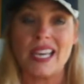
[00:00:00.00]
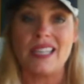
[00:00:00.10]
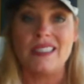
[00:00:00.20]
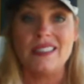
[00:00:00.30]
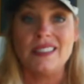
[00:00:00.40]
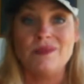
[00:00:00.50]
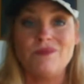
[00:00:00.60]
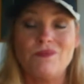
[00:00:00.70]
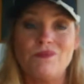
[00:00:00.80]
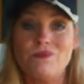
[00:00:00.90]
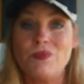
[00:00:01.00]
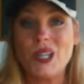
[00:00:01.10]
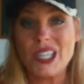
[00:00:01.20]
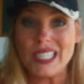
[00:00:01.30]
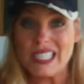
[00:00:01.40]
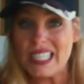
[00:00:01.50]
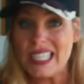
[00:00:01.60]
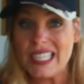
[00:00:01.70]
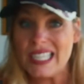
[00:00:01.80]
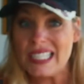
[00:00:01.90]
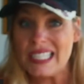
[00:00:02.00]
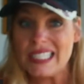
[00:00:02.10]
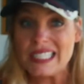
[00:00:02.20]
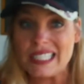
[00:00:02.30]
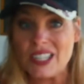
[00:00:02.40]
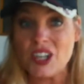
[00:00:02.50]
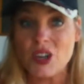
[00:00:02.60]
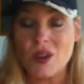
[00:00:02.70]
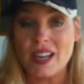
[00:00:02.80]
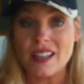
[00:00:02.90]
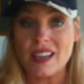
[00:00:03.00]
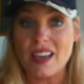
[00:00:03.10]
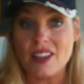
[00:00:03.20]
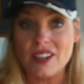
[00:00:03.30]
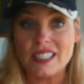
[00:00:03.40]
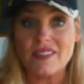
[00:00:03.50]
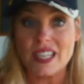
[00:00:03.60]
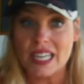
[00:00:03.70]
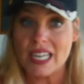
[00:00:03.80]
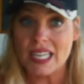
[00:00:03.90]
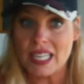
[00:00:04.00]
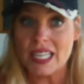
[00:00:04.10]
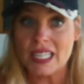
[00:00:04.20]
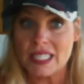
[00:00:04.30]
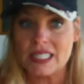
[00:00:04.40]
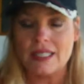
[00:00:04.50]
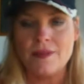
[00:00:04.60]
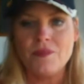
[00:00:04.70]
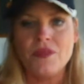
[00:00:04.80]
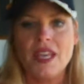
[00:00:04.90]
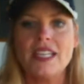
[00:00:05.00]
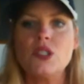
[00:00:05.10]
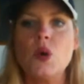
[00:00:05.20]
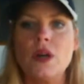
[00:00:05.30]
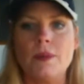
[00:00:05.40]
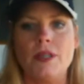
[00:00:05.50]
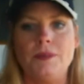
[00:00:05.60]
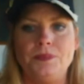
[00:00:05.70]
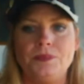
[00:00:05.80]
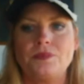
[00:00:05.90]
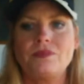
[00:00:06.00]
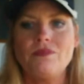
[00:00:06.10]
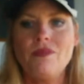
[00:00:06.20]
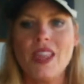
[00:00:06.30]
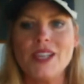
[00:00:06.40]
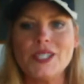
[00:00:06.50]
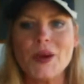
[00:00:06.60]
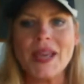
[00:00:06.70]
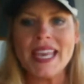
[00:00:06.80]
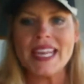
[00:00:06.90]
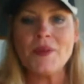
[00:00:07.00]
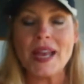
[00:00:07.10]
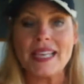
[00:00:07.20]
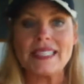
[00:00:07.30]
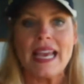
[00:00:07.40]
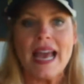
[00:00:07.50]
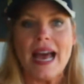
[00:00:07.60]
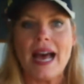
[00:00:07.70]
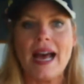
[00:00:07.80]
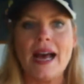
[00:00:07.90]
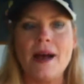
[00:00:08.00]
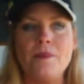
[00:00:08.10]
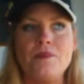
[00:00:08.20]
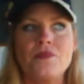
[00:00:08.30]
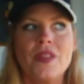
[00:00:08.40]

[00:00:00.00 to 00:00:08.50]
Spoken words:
and burgundies, you know, kind of the colors of the 90s. It's horrible. So anyways, that